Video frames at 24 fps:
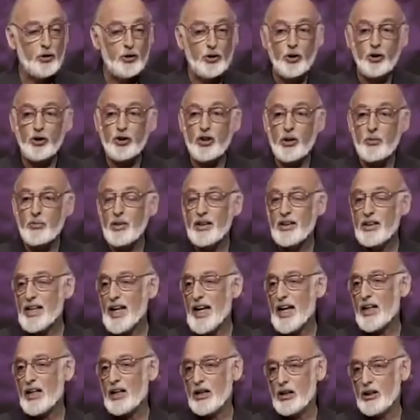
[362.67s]
you do something
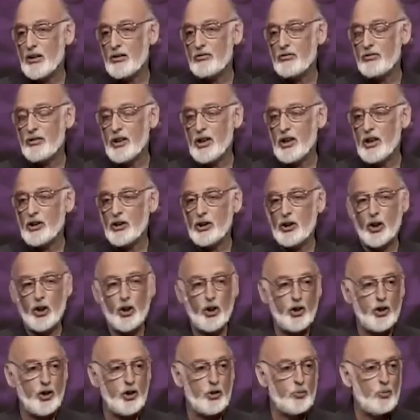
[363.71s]
negative to
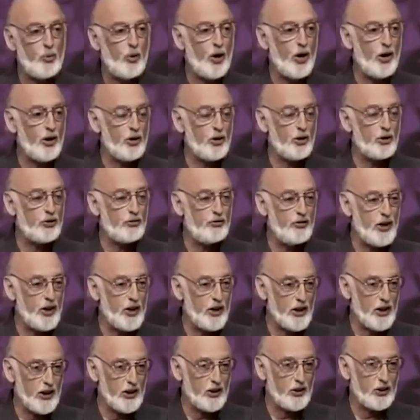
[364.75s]
hurt your partner's
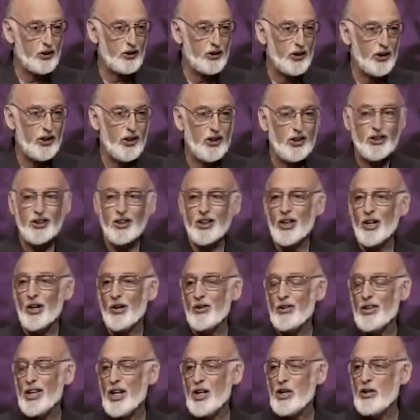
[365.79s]
feelings, you
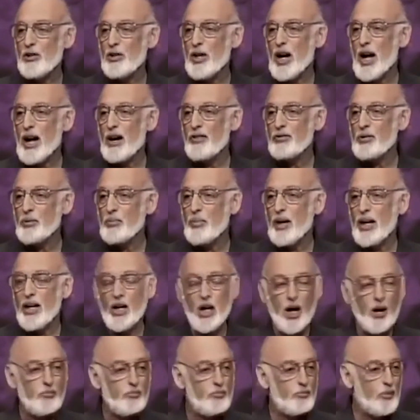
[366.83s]
know, that you have to
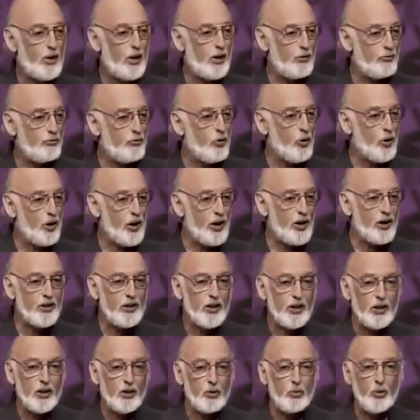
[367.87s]
make up for it
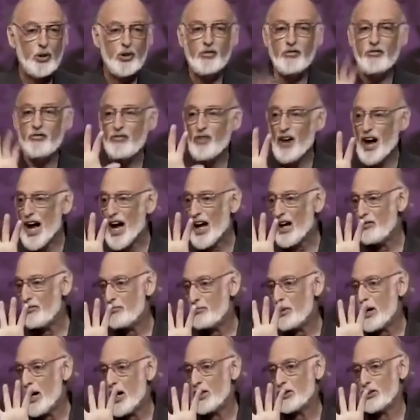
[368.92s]
with
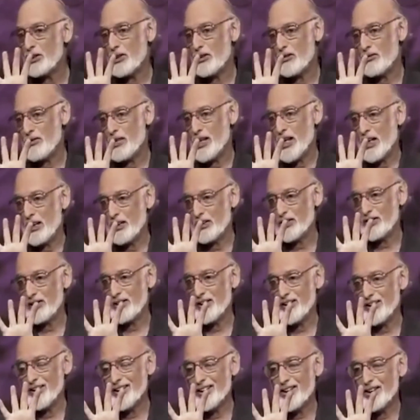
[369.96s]
five positive things.
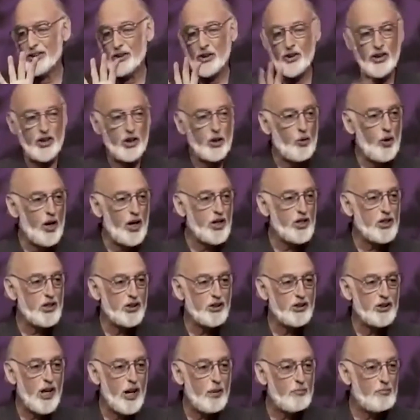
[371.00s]
So the equation
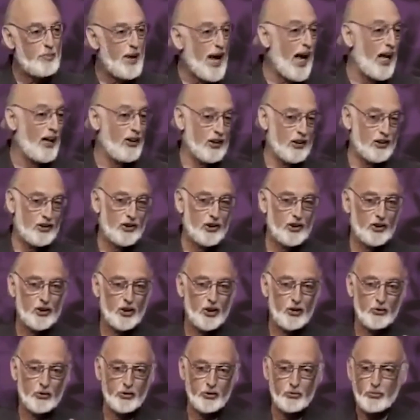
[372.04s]
is not balanced in
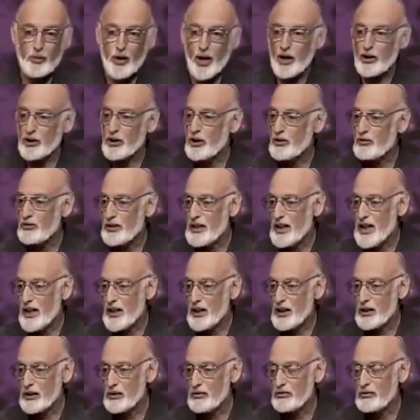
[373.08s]
terms of positive and
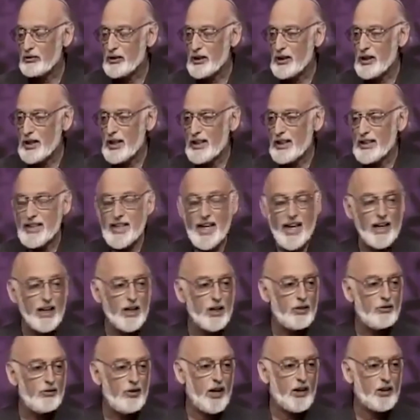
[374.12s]
negative.
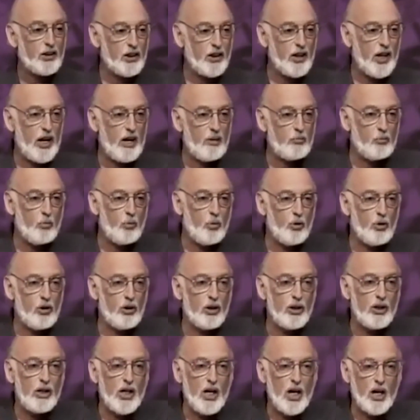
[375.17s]
Negative has a lot
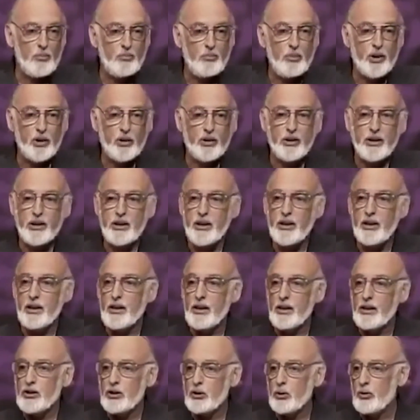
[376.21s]
more ability
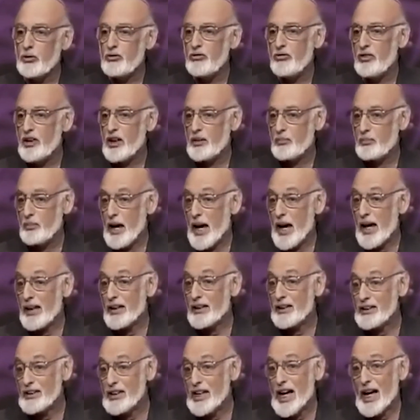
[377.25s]
to inflict
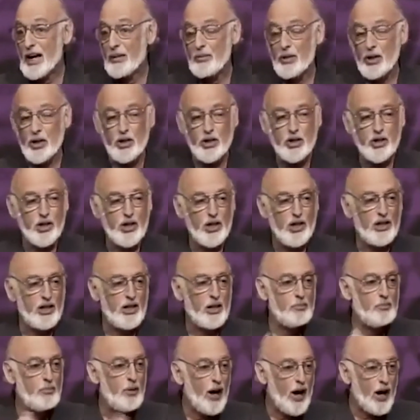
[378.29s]
pain and damage
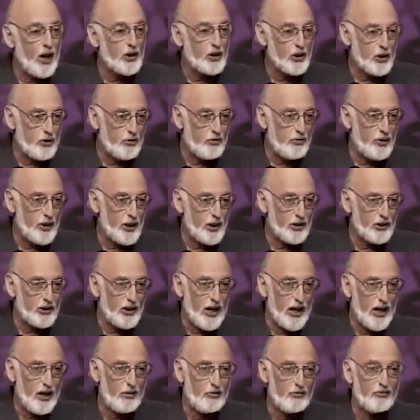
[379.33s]
than positive things
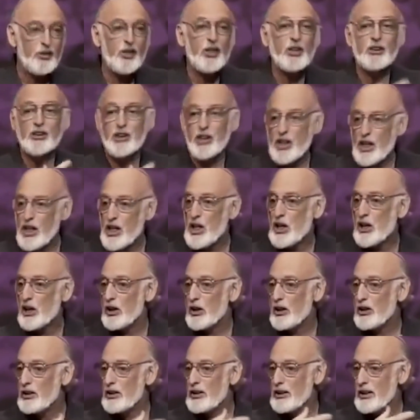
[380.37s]
have to
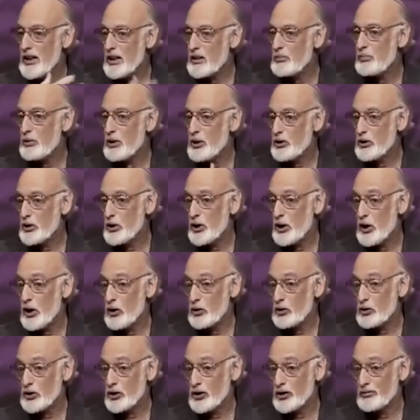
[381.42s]
heal and bring you
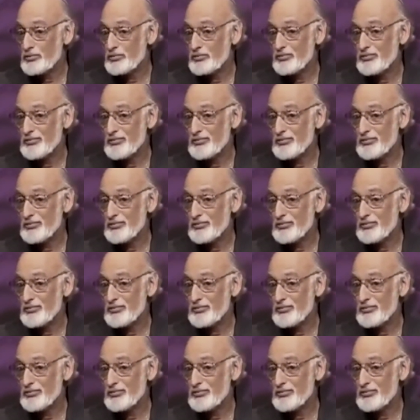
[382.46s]
closer.